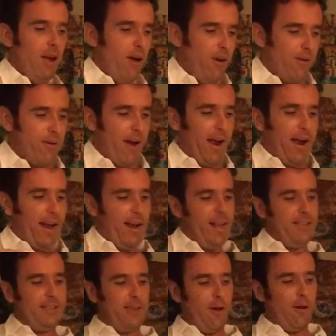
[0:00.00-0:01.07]
Alright,
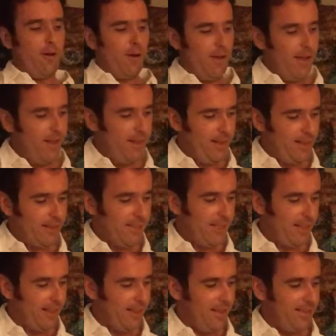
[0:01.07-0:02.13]
so let's
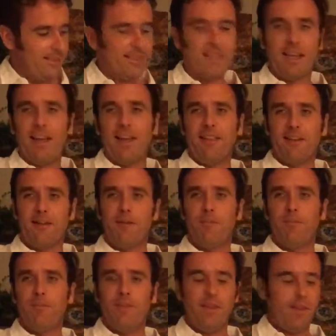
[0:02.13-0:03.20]
get this together.
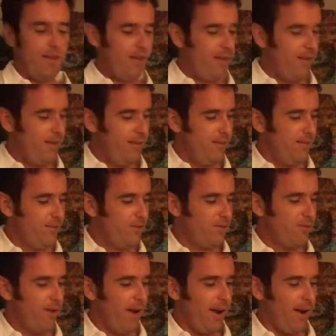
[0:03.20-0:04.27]

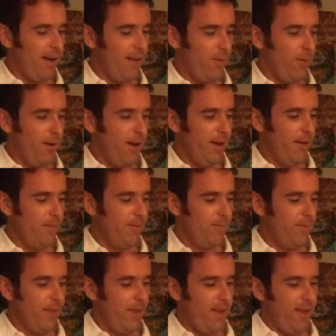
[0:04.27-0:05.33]
Try anyway.
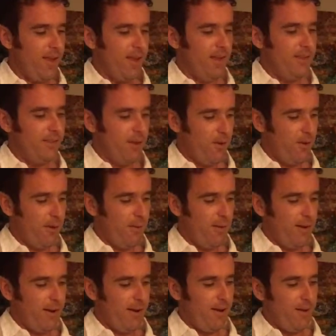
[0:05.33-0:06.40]
So here
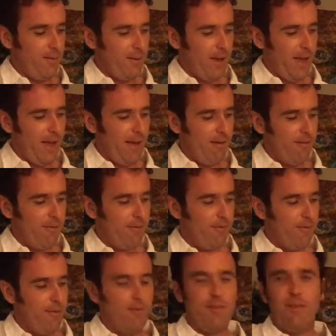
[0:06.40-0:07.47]
we
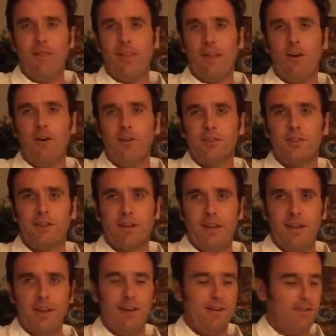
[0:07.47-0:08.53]
have the
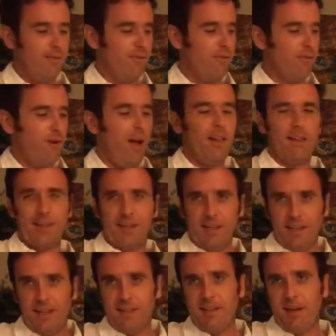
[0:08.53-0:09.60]
alternate
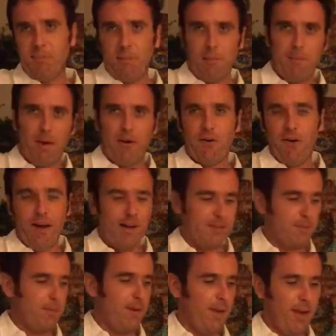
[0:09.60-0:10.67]
rollicking type of barrel
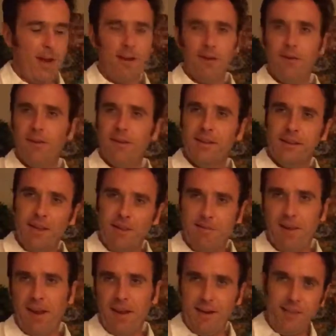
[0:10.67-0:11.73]
house piano. In the
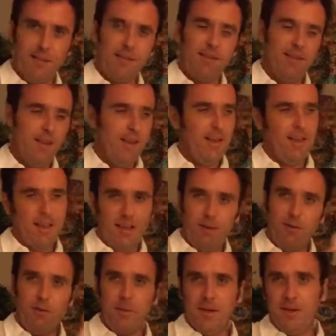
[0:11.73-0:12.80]
left hand,
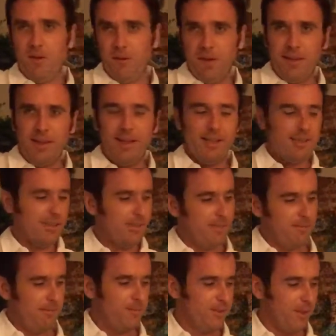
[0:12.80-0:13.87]
he would be doing
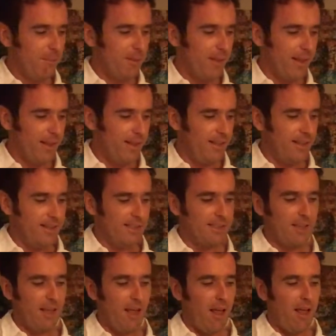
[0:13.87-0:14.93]
this, something like this.